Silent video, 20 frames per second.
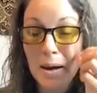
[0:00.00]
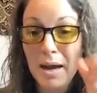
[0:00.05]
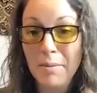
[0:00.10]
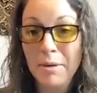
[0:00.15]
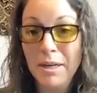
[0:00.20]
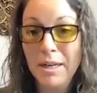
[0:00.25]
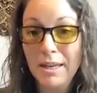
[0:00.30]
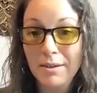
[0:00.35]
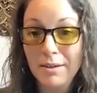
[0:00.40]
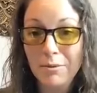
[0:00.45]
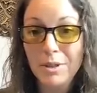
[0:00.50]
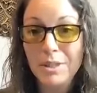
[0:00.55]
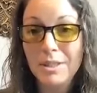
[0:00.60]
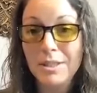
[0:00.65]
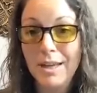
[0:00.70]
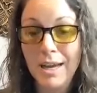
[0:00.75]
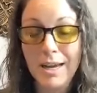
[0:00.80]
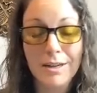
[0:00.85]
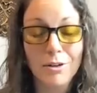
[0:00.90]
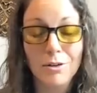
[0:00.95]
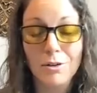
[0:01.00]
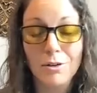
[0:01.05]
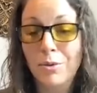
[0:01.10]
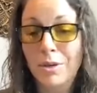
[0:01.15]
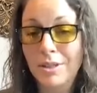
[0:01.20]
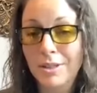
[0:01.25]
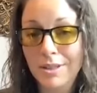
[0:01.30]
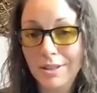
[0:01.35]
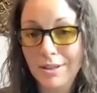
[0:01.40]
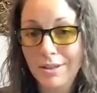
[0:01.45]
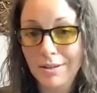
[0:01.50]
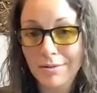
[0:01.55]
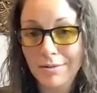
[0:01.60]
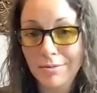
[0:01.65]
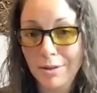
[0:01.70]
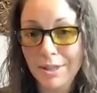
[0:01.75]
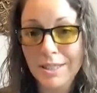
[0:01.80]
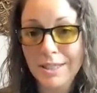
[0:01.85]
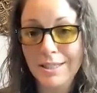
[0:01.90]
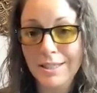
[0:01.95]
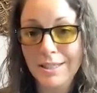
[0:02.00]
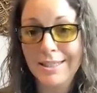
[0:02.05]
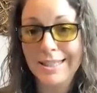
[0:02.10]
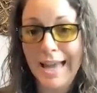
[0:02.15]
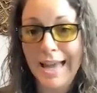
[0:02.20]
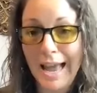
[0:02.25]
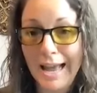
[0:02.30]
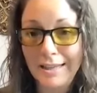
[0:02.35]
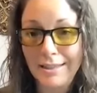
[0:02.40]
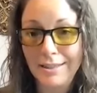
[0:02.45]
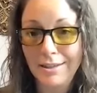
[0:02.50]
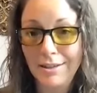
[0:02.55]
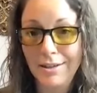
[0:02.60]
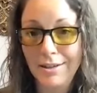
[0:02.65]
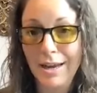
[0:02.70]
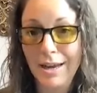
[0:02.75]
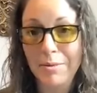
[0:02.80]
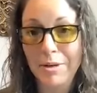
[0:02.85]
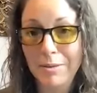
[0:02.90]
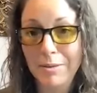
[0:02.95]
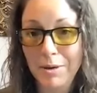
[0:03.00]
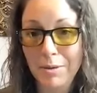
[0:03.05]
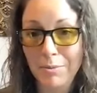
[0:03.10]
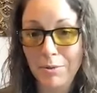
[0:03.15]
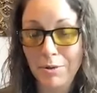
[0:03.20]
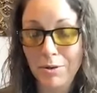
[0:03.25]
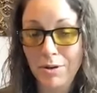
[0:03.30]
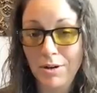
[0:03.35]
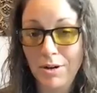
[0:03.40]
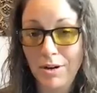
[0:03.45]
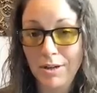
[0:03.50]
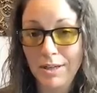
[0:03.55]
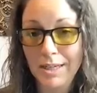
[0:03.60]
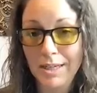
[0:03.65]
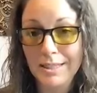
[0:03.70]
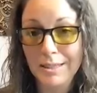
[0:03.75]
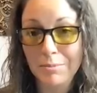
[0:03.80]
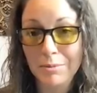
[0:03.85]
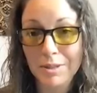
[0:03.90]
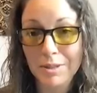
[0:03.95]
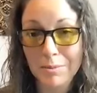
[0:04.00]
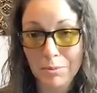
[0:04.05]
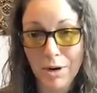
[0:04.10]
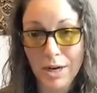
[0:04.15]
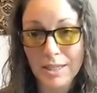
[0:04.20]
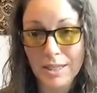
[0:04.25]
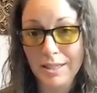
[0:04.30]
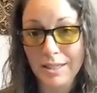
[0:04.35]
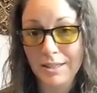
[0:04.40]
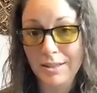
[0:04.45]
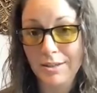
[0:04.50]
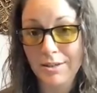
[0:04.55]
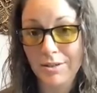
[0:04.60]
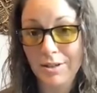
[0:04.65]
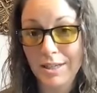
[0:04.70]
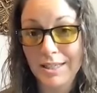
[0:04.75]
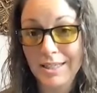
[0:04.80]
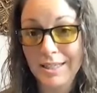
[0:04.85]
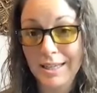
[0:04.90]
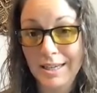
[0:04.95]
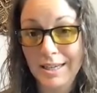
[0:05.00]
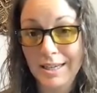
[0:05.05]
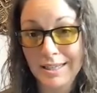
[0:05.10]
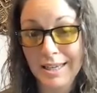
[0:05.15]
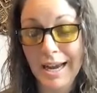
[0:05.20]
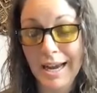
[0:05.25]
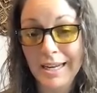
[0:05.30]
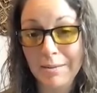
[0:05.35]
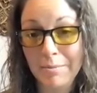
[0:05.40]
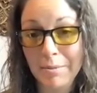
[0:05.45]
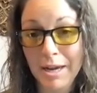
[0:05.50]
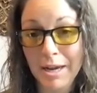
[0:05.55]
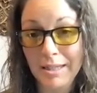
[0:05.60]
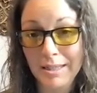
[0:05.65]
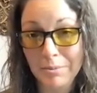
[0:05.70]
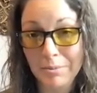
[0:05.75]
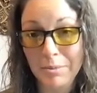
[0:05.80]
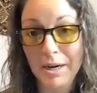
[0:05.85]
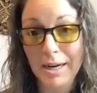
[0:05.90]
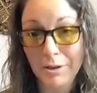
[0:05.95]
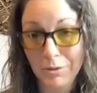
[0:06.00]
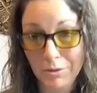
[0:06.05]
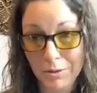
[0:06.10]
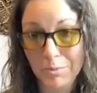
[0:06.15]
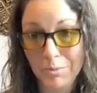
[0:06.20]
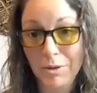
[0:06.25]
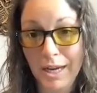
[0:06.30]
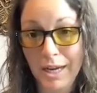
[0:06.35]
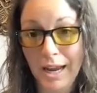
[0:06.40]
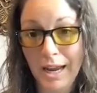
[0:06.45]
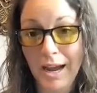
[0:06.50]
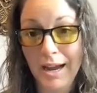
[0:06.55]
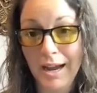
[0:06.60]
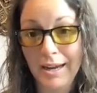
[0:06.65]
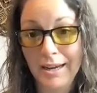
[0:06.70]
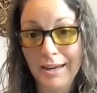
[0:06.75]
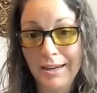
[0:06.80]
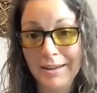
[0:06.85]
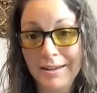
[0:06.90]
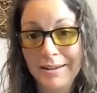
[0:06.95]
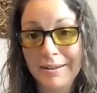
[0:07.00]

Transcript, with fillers: how many what's i don't know what's the recent stats on how many people are on antidepressants or anxiety meds but i know it's pretty high